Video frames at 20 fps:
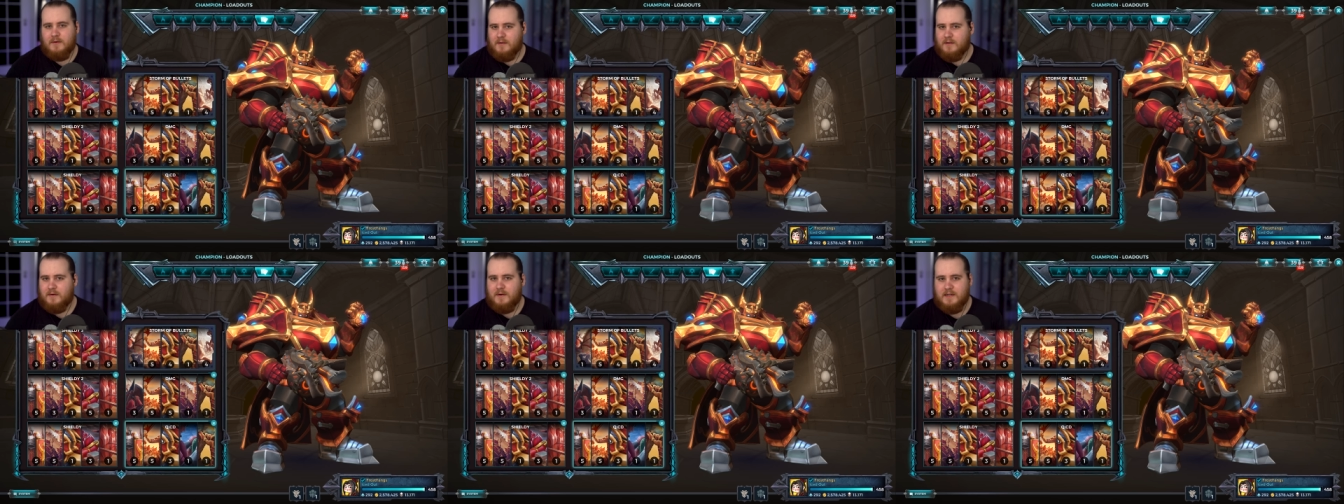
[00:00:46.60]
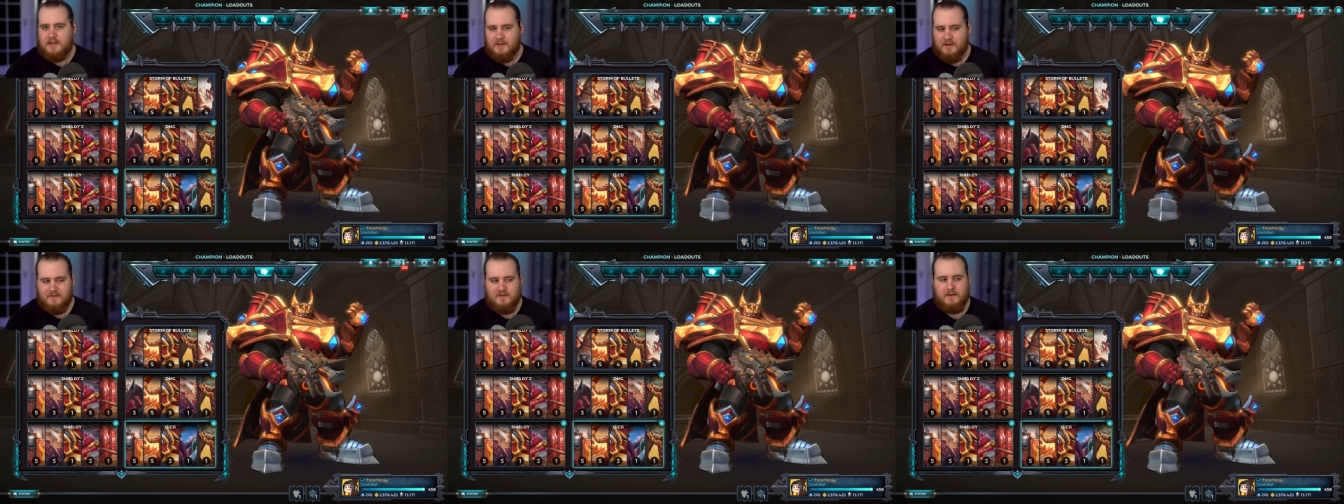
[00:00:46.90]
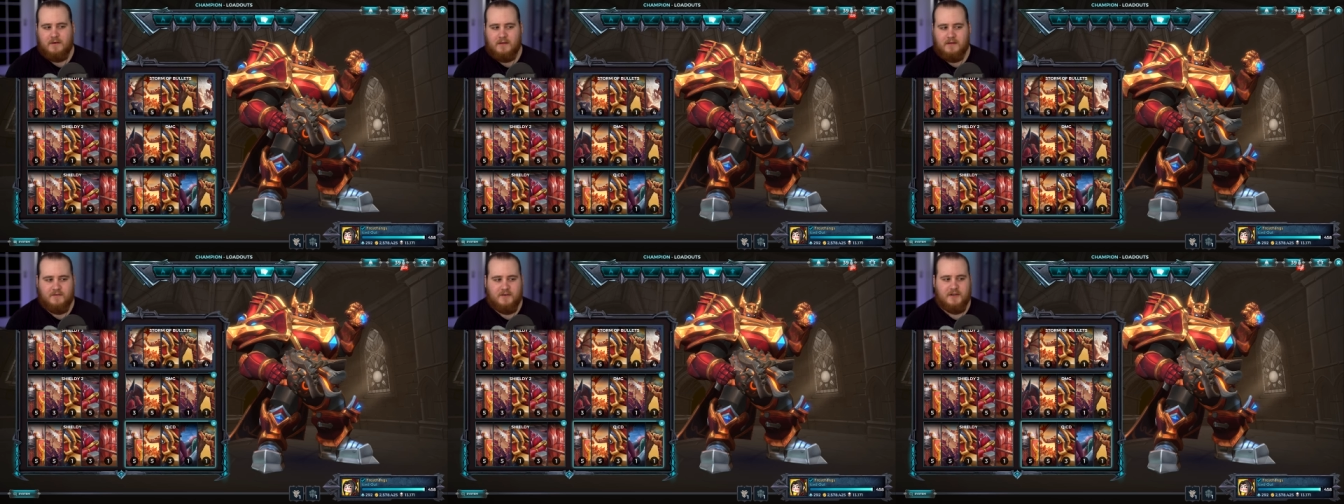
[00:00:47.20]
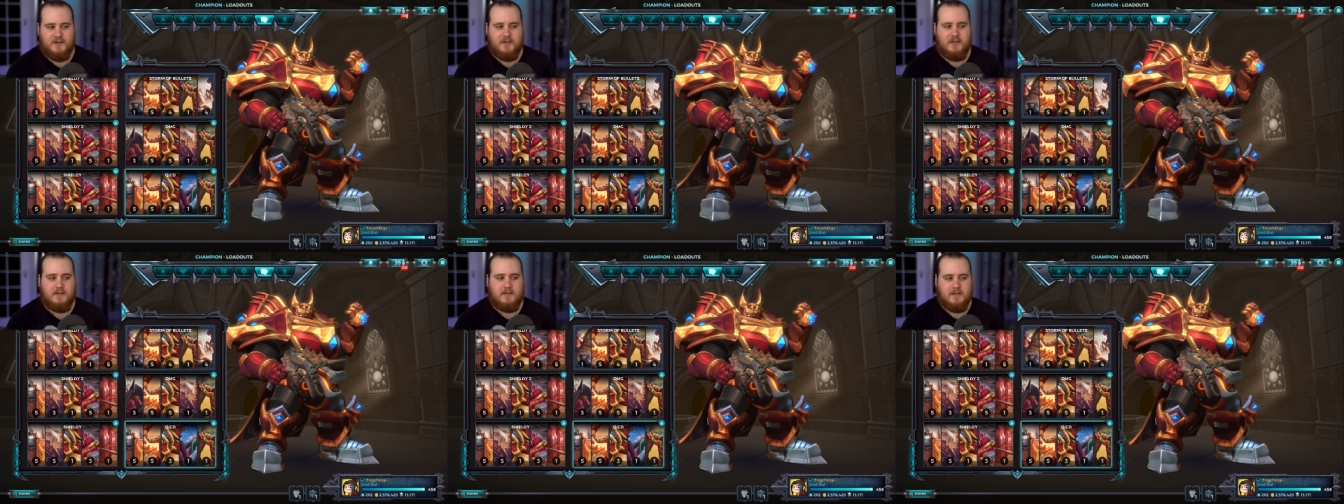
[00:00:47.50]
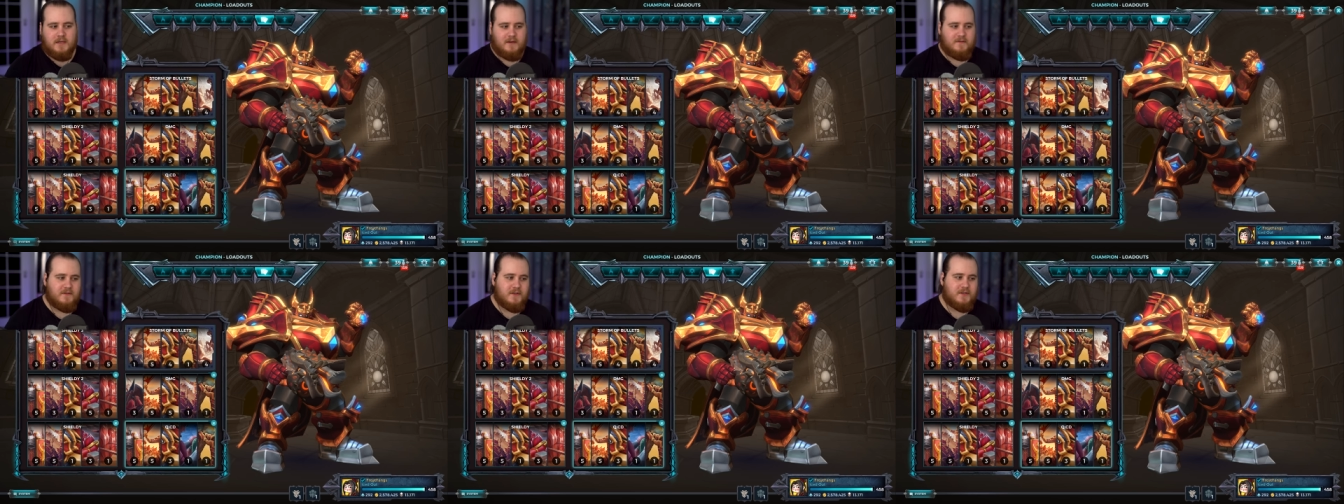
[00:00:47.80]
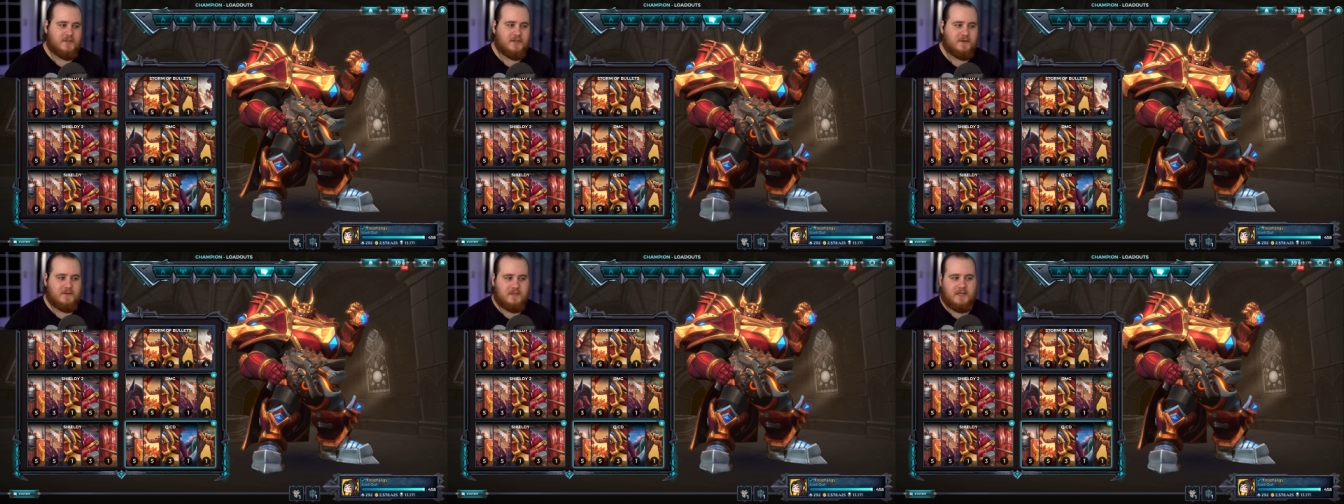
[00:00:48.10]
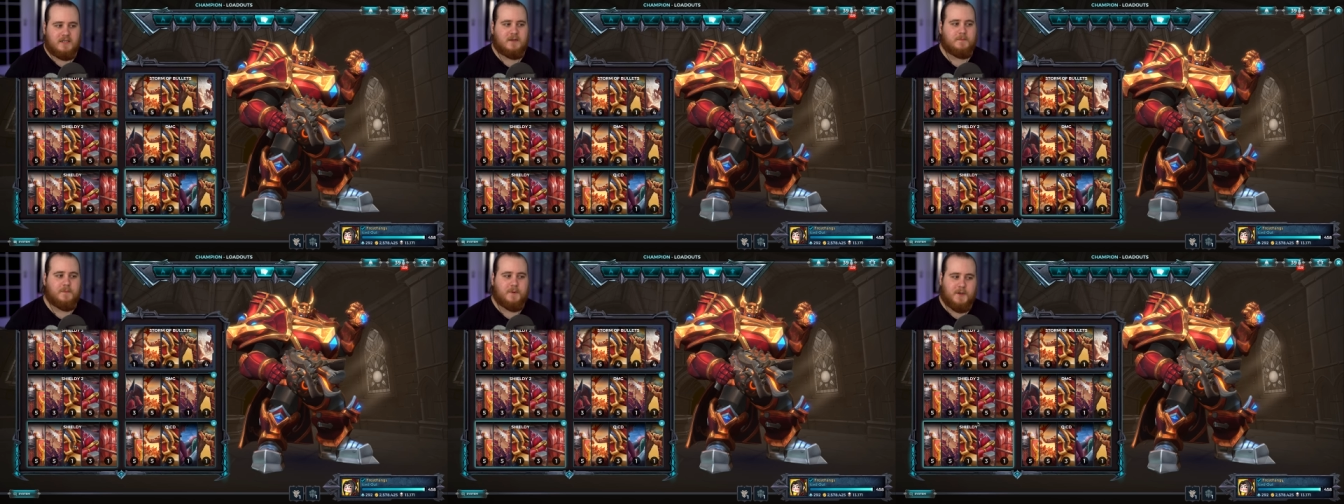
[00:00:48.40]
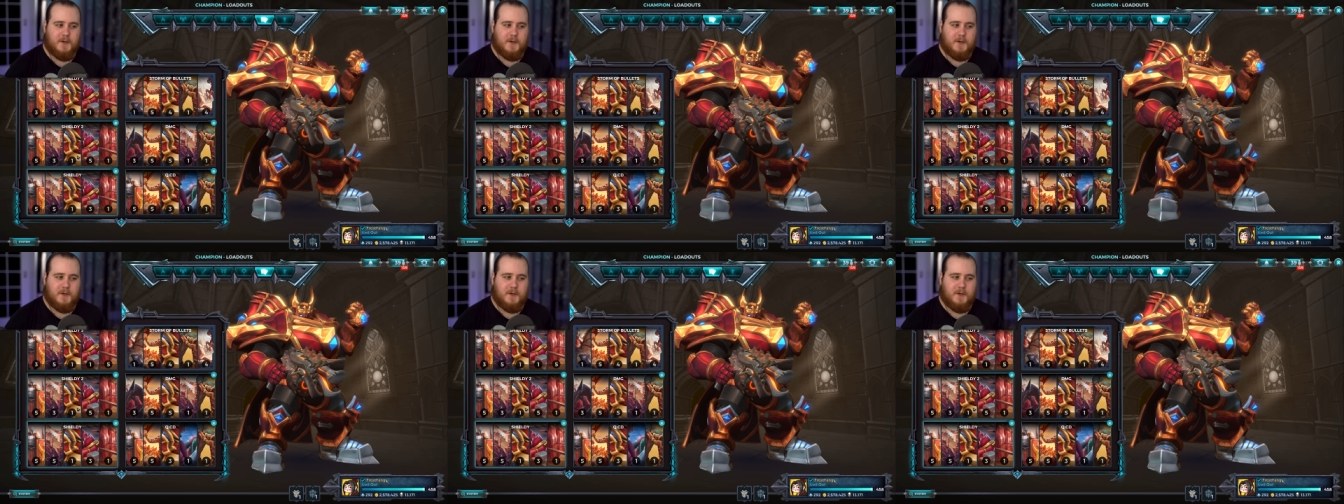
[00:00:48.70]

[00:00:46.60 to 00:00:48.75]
Although I do have two other versions of the shield setup,